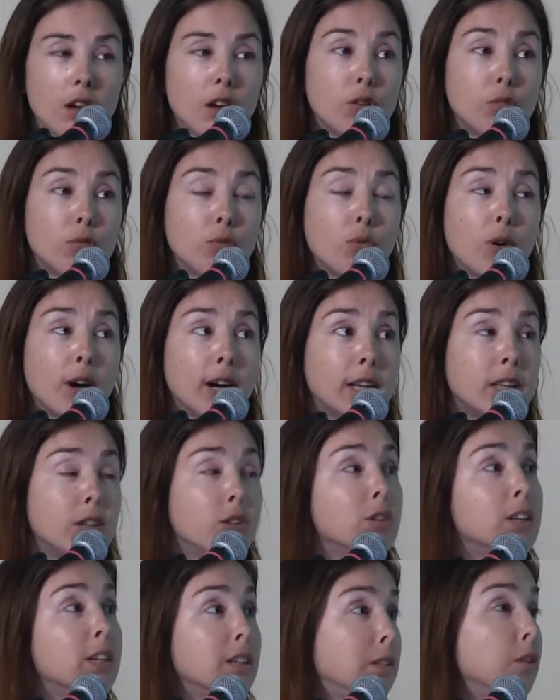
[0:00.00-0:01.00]
of why
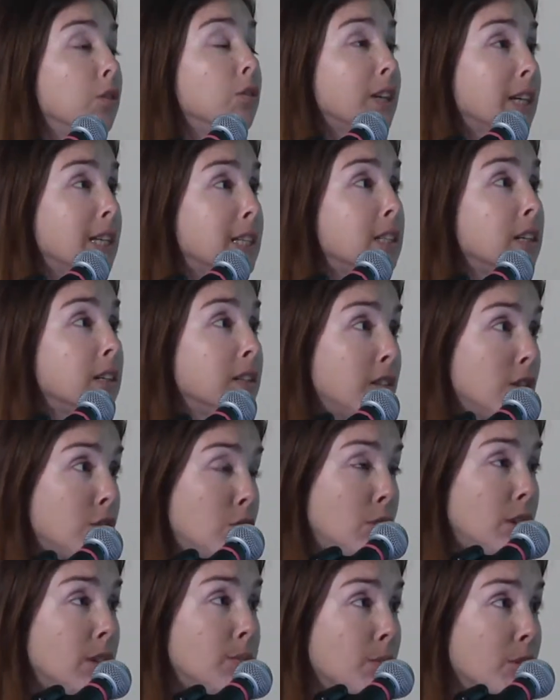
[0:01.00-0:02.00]
there isn't a
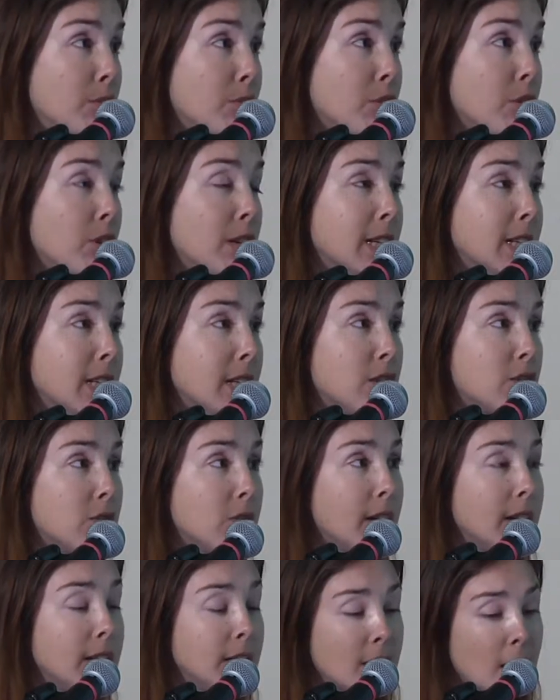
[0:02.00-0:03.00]
treatment for ALS
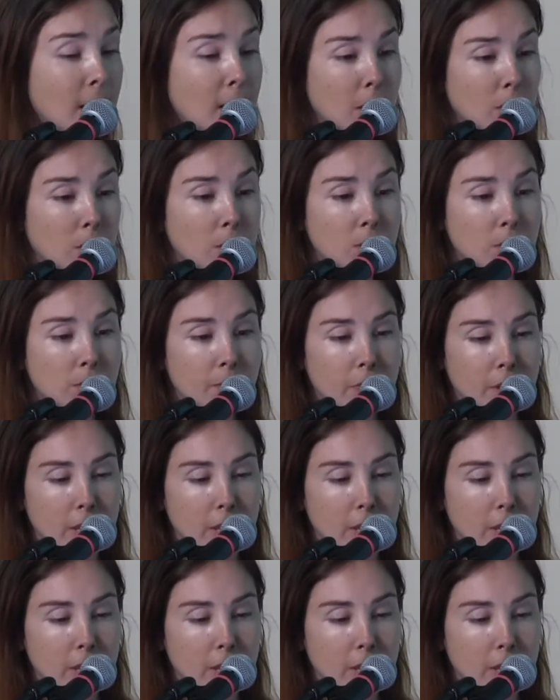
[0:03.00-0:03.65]
right now,